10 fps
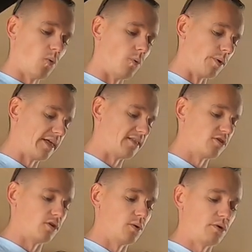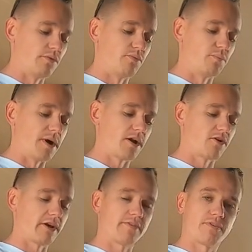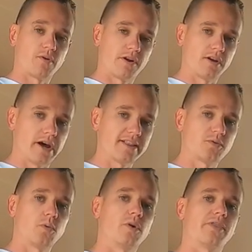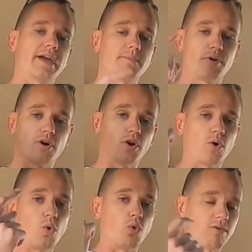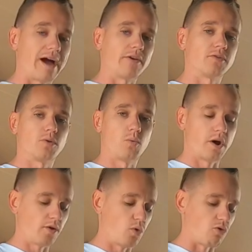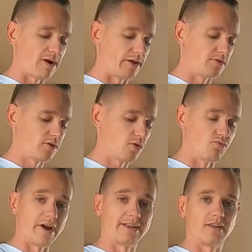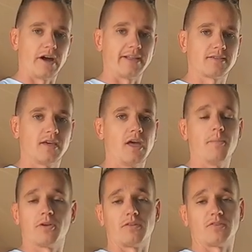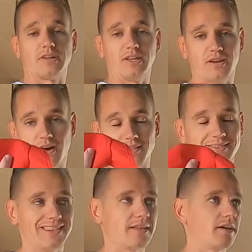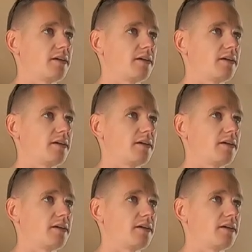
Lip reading: what we then do of bunkering fuel at night, we'll then put on one all round red light, because obviously you can't see.